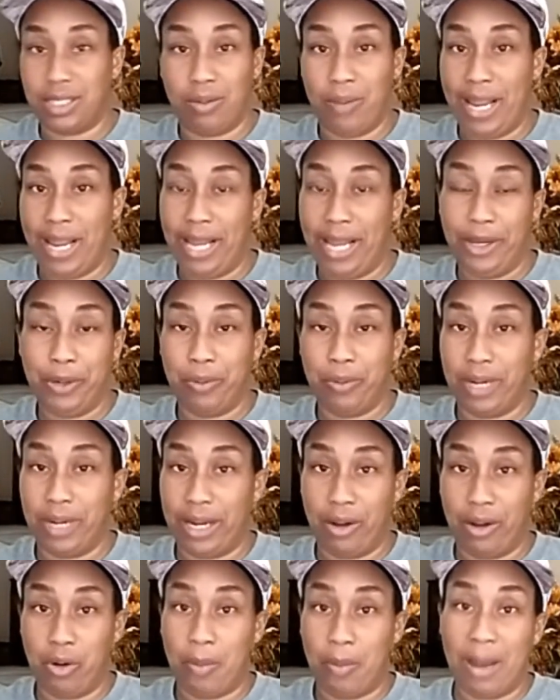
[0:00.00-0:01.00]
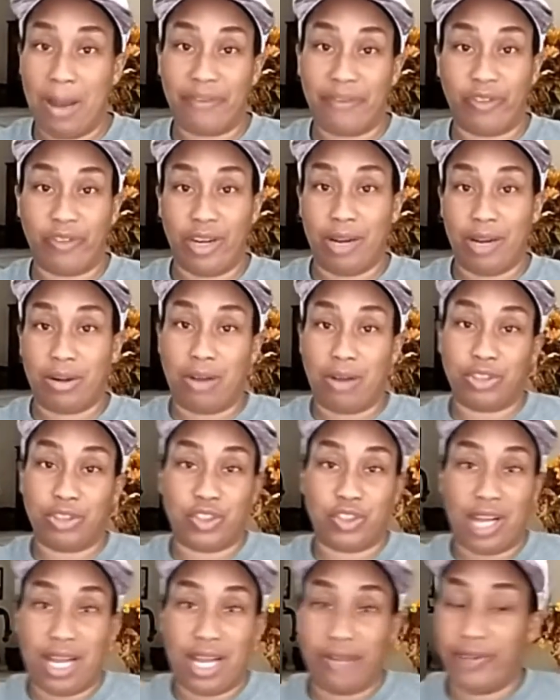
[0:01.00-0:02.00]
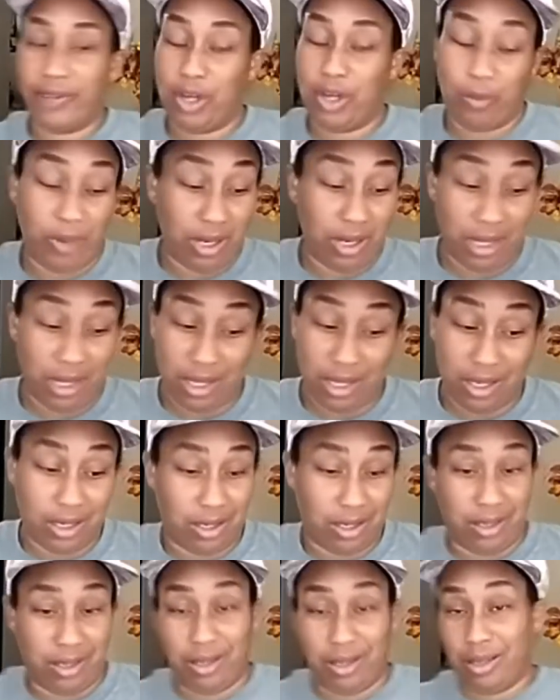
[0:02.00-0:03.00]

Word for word: so we ain't doing that whole my friend go drive. No, we not.